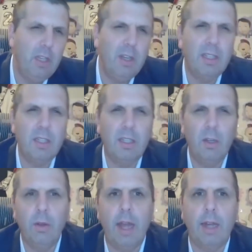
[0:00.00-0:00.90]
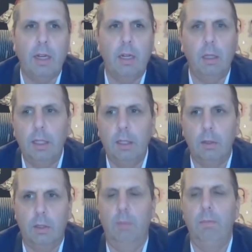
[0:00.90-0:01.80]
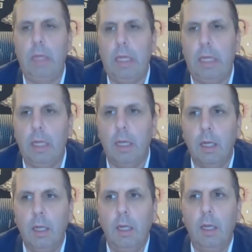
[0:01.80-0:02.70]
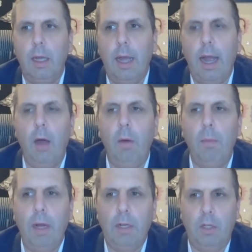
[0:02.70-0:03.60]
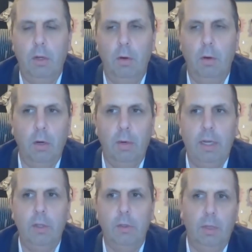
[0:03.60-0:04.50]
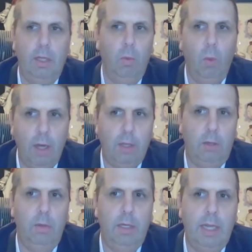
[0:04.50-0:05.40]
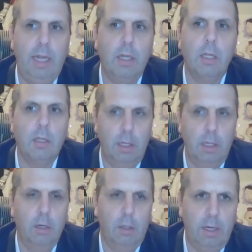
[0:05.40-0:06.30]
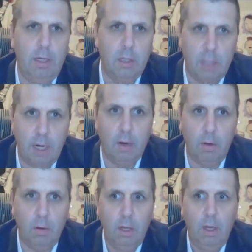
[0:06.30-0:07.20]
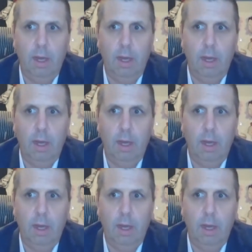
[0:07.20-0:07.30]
it's still not clear to me how much the North Koreans really want to engage in this inter-Korean channel,